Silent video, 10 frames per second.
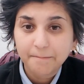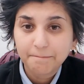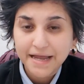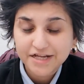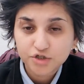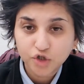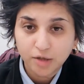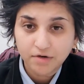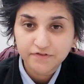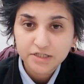based on the
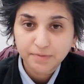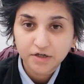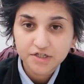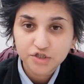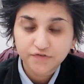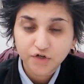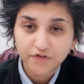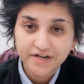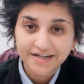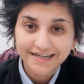Home Office policy of
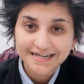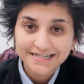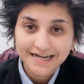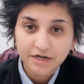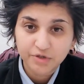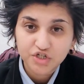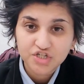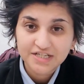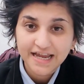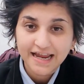COVID-19, which
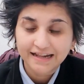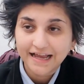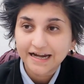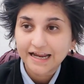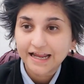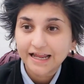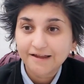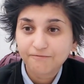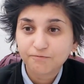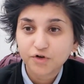is saying that
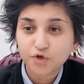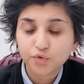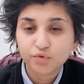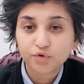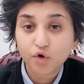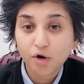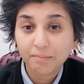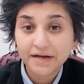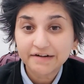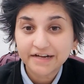if you
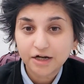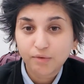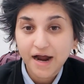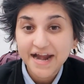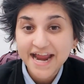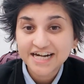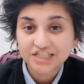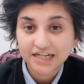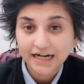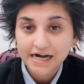normally required
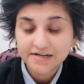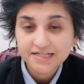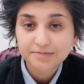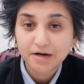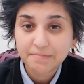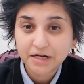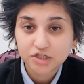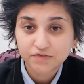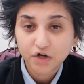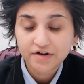entry clearance, but
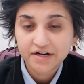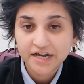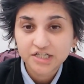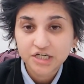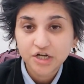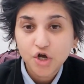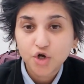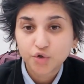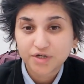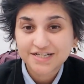because of COVID-19
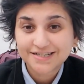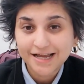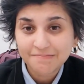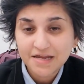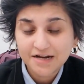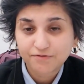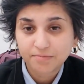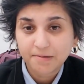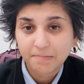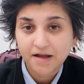you are stymied
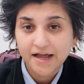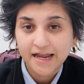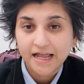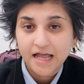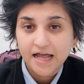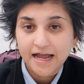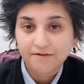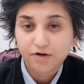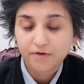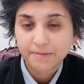from applying
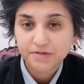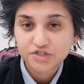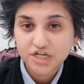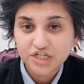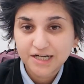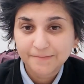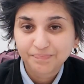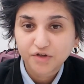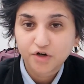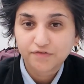and following procedure
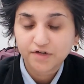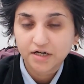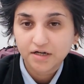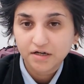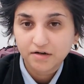of a